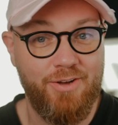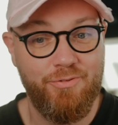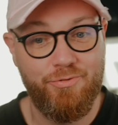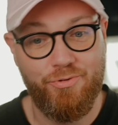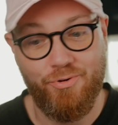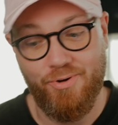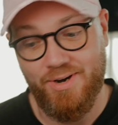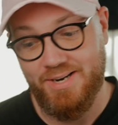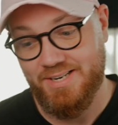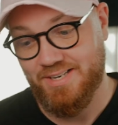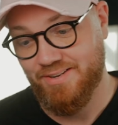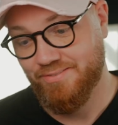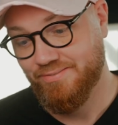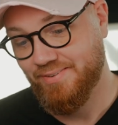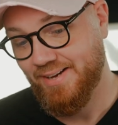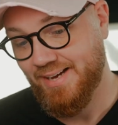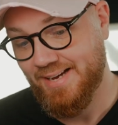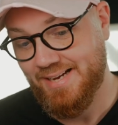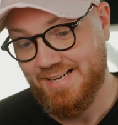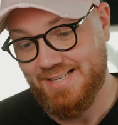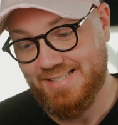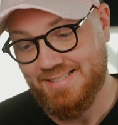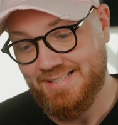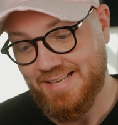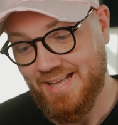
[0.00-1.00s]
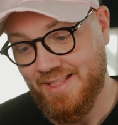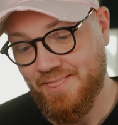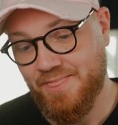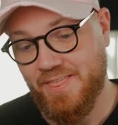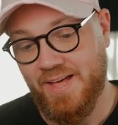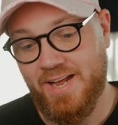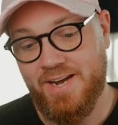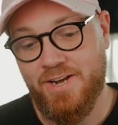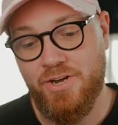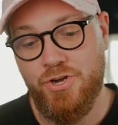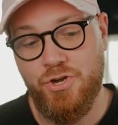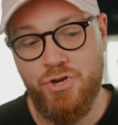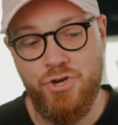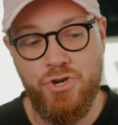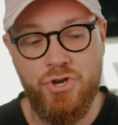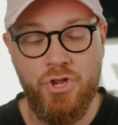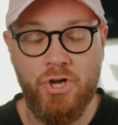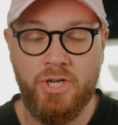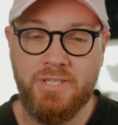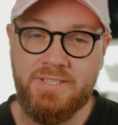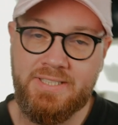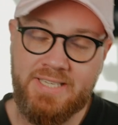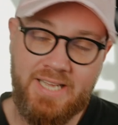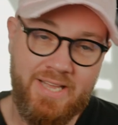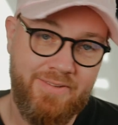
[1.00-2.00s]
for a device and then
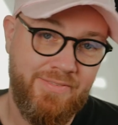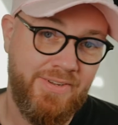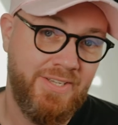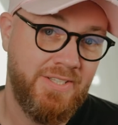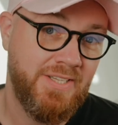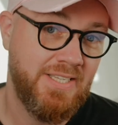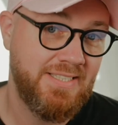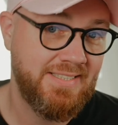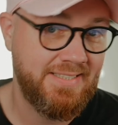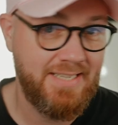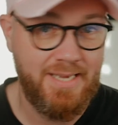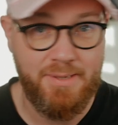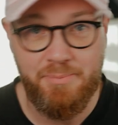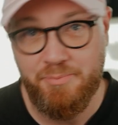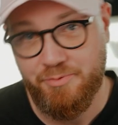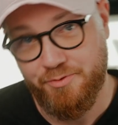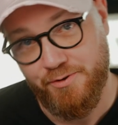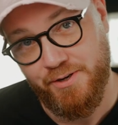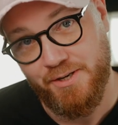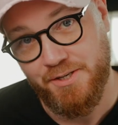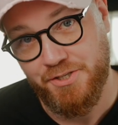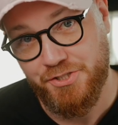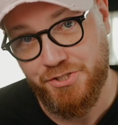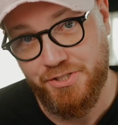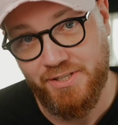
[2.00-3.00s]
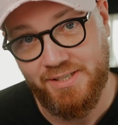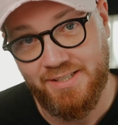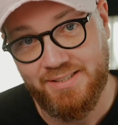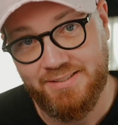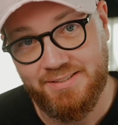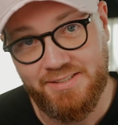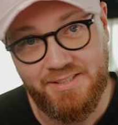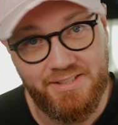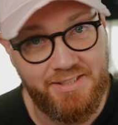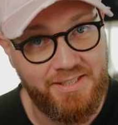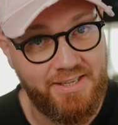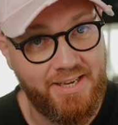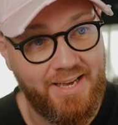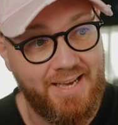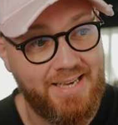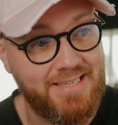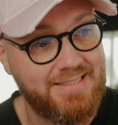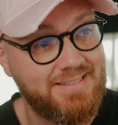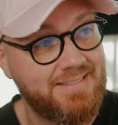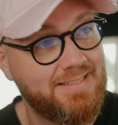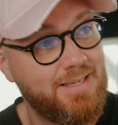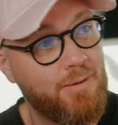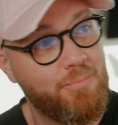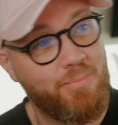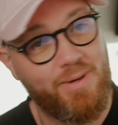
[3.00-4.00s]
not having the same functionality
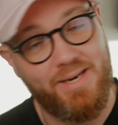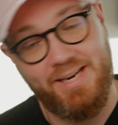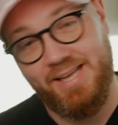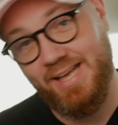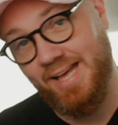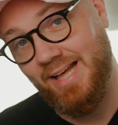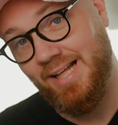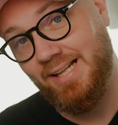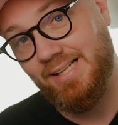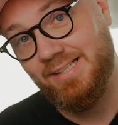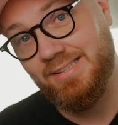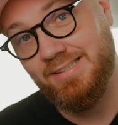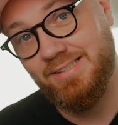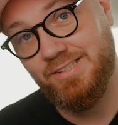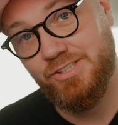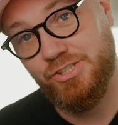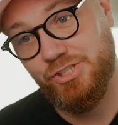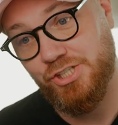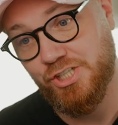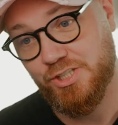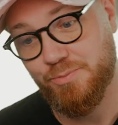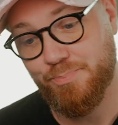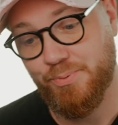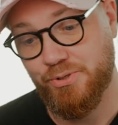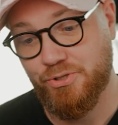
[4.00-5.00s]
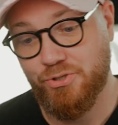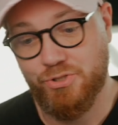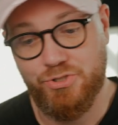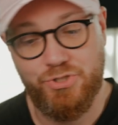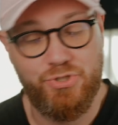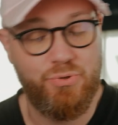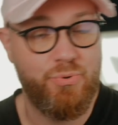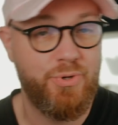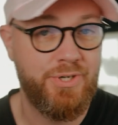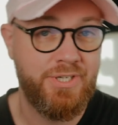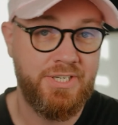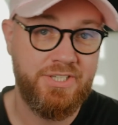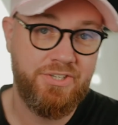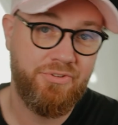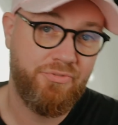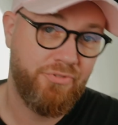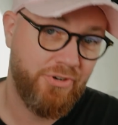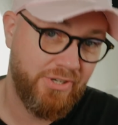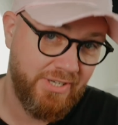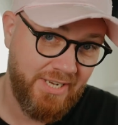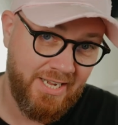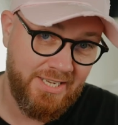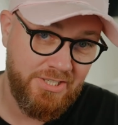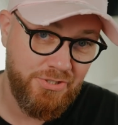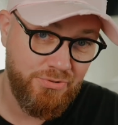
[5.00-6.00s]
as somebody else just because you're in a
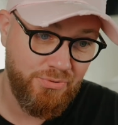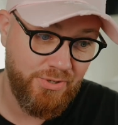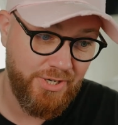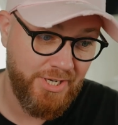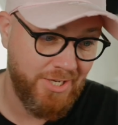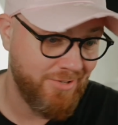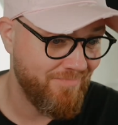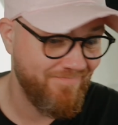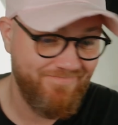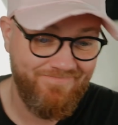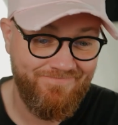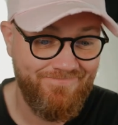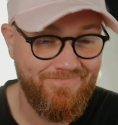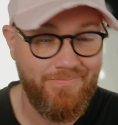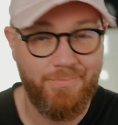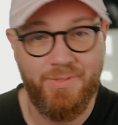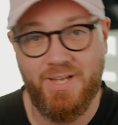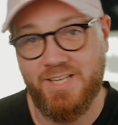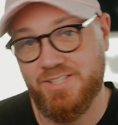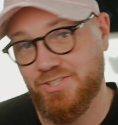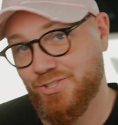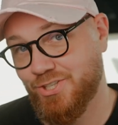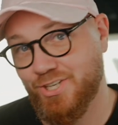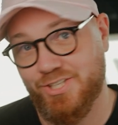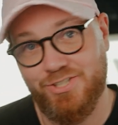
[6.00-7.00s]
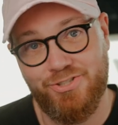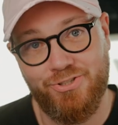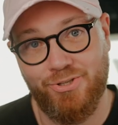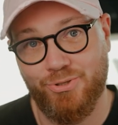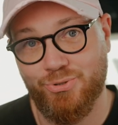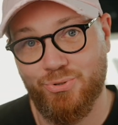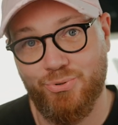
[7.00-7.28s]
different country, that's just not